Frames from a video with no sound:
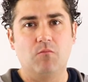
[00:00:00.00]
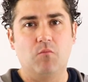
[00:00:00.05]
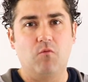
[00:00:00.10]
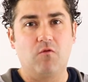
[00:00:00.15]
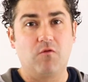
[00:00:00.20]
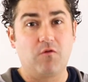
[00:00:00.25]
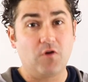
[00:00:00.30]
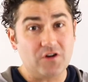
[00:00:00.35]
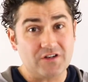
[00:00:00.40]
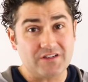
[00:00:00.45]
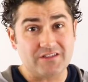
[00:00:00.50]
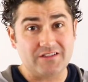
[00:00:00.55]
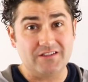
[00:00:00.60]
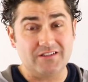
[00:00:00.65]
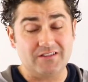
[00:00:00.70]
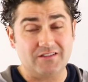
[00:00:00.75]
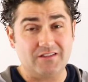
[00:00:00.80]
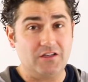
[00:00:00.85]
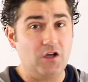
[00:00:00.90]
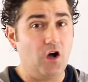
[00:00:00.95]

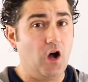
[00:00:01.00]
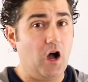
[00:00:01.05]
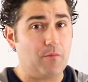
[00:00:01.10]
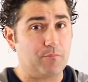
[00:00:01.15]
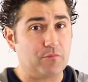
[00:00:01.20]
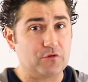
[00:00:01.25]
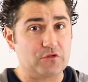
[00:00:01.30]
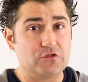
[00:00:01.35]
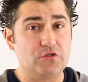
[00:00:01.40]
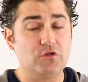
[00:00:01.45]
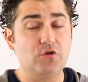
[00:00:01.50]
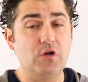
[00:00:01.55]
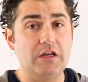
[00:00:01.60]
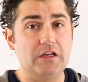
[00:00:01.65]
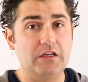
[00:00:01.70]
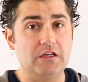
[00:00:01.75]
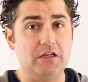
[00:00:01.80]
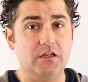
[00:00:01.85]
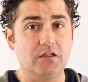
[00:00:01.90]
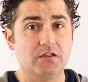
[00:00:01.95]
versus the
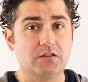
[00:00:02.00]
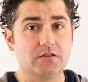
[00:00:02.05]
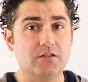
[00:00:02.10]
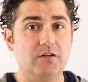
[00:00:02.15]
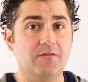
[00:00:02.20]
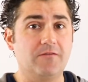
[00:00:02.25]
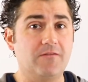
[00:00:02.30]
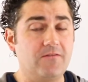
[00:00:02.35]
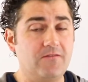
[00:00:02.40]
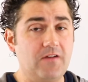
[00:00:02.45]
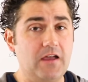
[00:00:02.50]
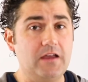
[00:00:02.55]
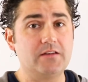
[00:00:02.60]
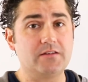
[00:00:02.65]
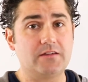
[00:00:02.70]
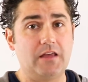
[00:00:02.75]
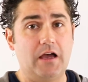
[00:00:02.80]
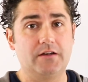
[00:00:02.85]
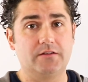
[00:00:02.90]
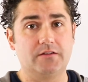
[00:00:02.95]
opportunity to face
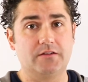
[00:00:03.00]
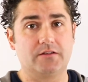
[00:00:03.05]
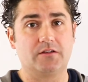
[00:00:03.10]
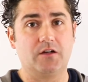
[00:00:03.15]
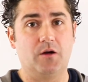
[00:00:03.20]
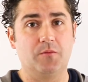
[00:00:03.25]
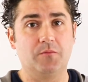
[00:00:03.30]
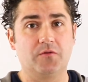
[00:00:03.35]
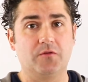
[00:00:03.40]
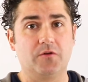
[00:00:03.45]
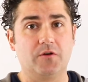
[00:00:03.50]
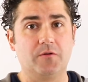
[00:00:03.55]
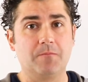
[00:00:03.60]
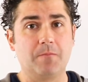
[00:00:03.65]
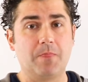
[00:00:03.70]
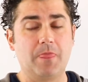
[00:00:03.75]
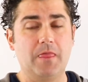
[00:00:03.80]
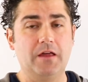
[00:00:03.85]
that discomfort